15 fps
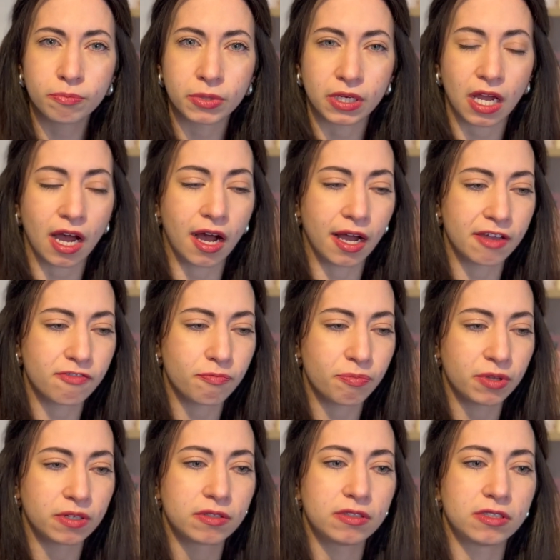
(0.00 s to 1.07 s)
but I've
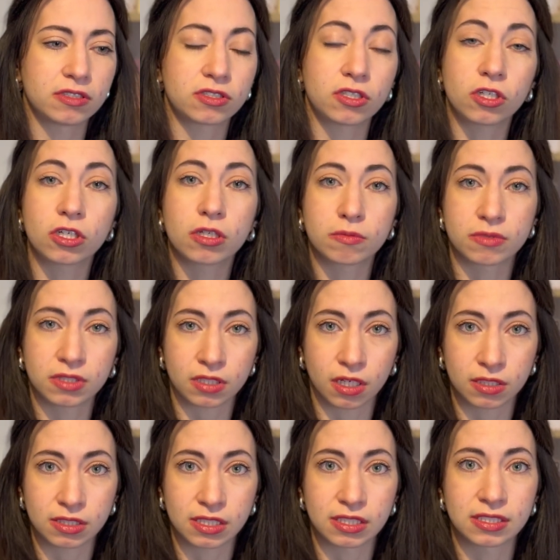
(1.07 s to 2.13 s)
built the
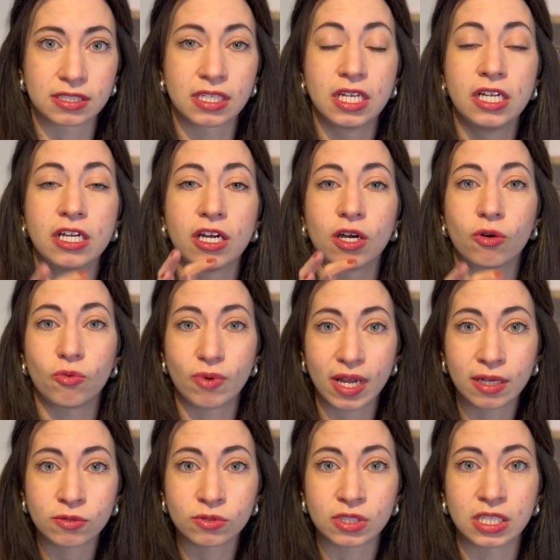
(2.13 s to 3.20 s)
circumstances
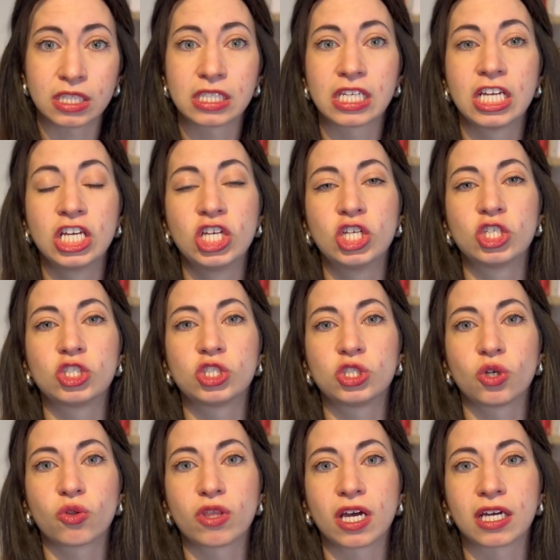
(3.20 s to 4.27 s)
around it
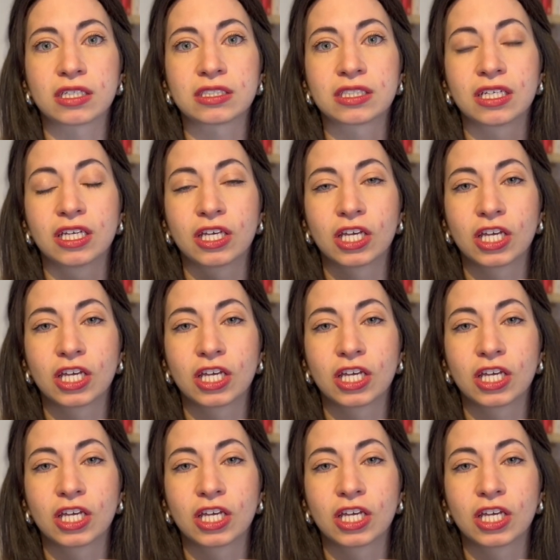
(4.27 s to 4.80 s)
so that